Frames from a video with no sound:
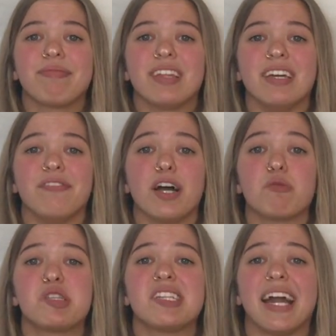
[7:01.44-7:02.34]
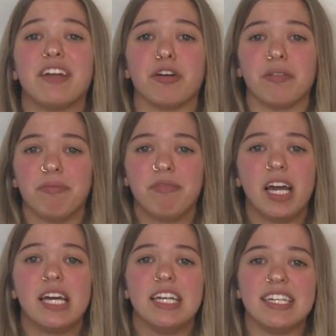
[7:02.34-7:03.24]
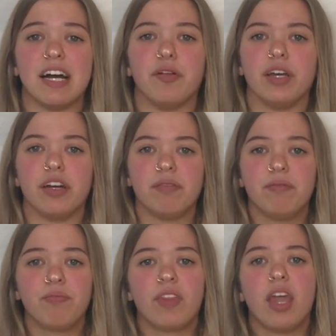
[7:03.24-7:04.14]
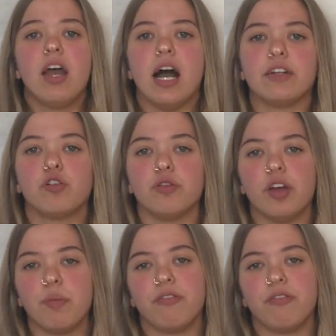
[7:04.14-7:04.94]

if I was tighter down there. I told him if